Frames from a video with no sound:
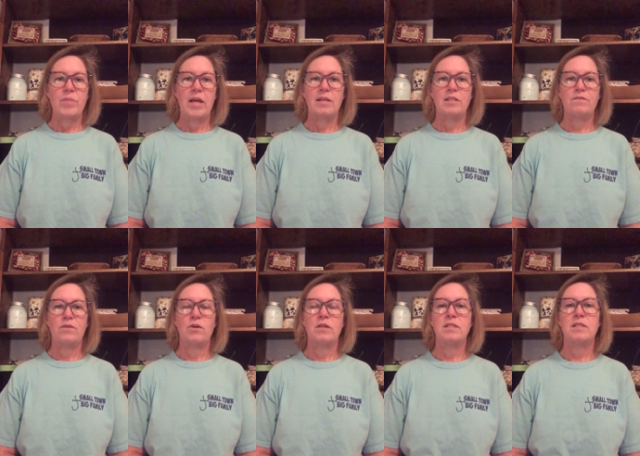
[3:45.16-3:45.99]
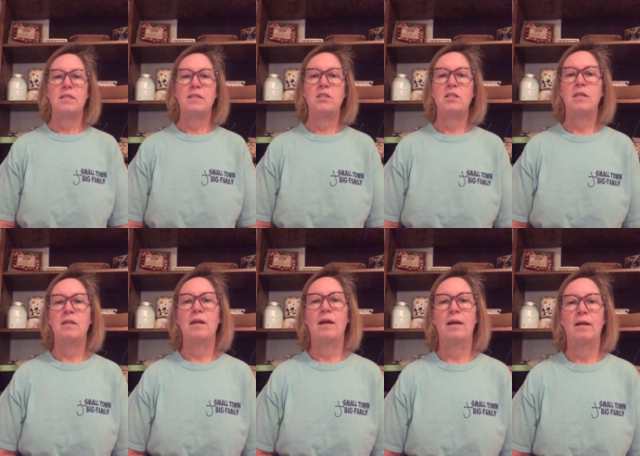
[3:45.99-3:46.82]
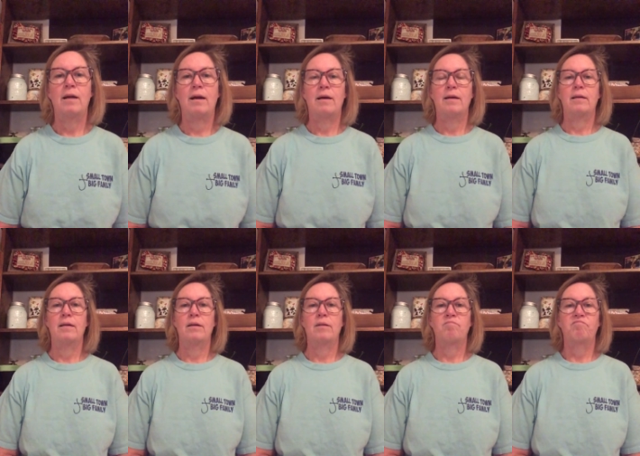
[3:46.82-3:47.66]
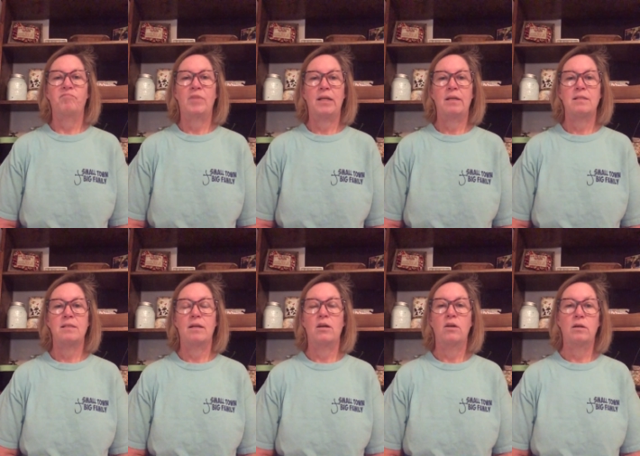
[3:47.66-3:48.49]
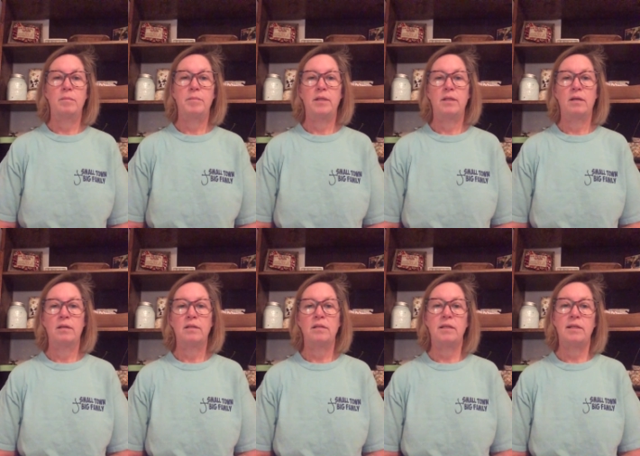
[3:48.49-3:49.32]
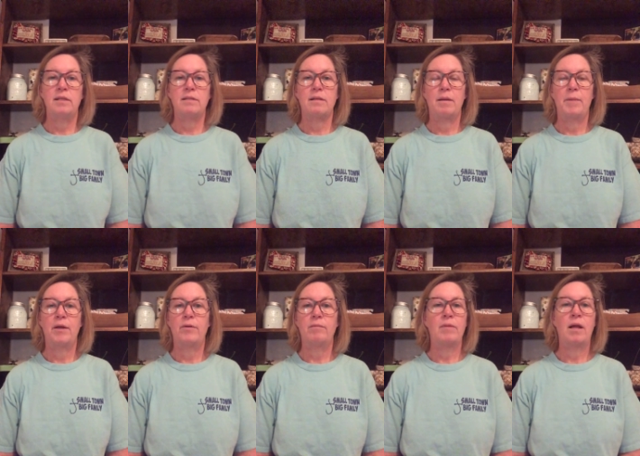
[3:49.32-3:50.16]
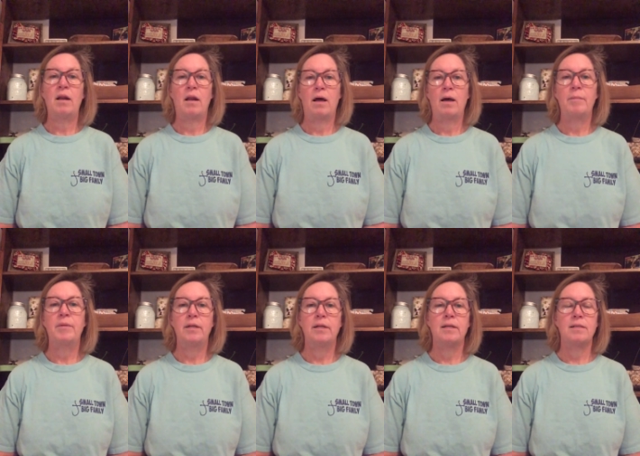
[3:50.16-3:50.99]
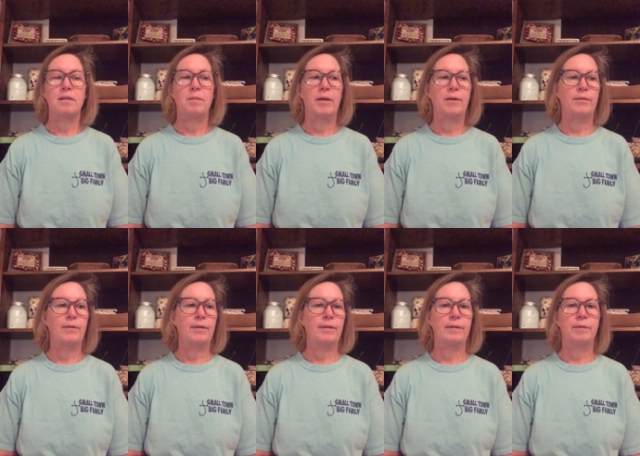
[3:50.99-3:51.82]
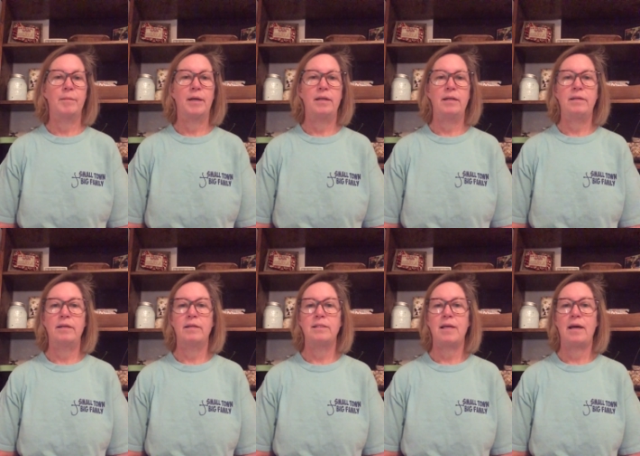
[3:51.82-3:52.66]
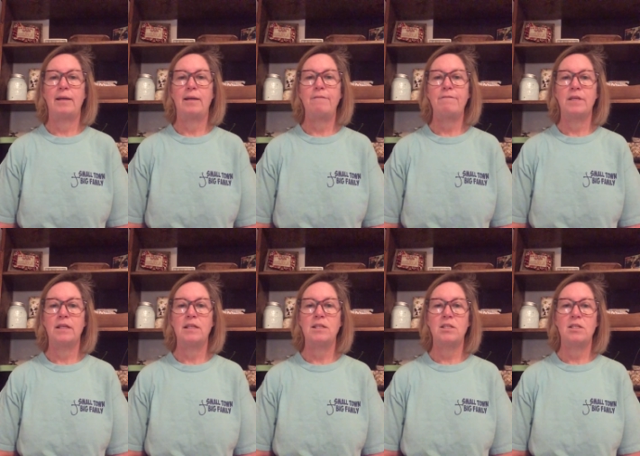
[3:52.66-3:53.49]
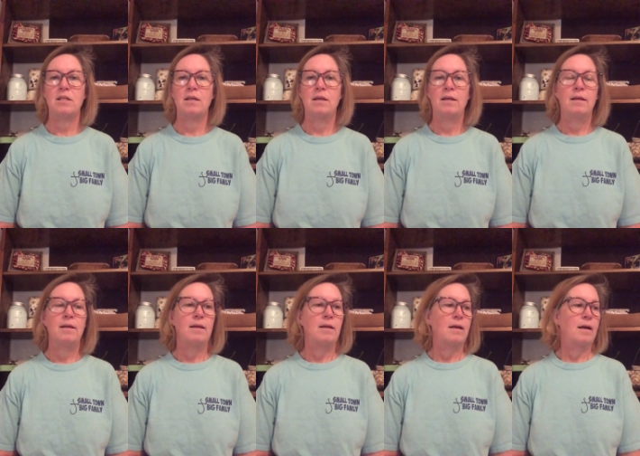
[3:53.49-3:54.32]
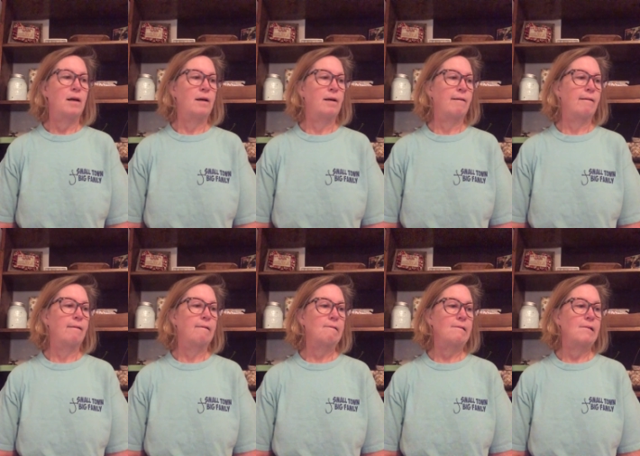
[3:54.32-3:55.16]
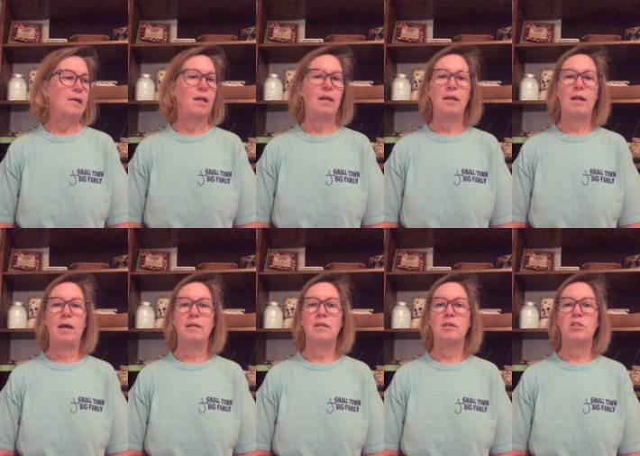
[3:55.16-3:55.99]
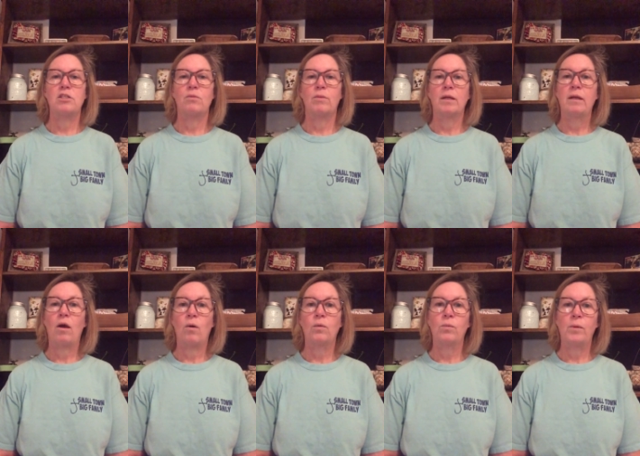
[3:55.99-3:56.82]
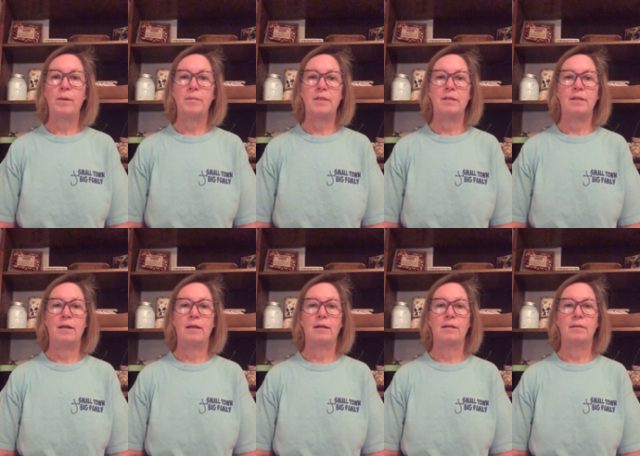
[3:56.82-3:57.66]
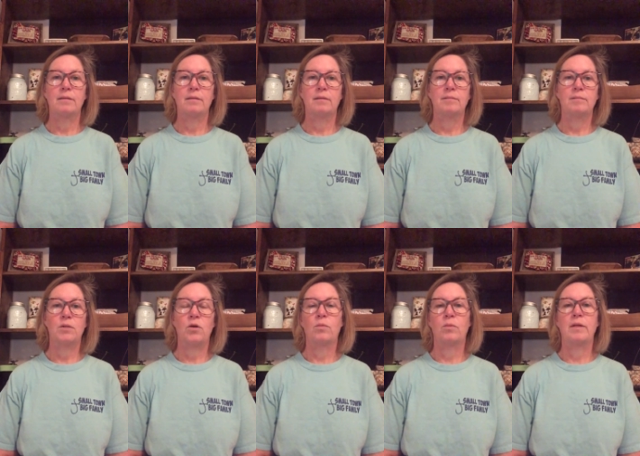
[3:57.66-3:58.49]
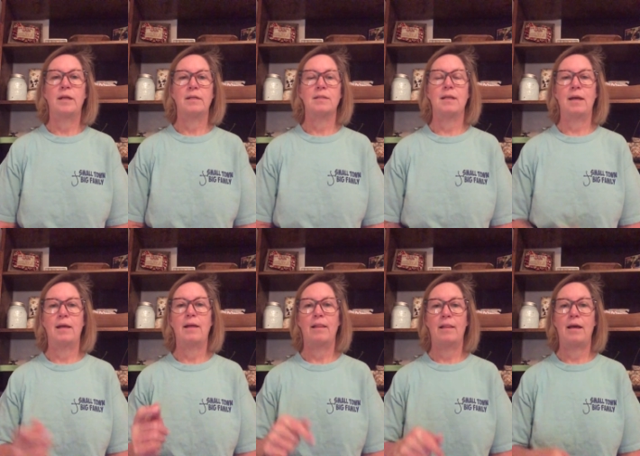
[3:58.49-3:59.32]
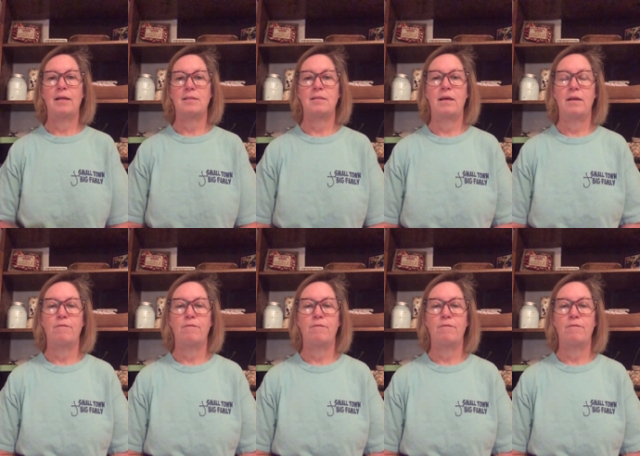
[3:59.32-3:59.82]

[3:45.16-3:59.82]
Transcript: As far as stitching, I got, like I said, a good bit done, a decent amount, not a lot, but a decent amount. I did get a tiny finish, and I touched a really old WIP today. Or, well, not today, last night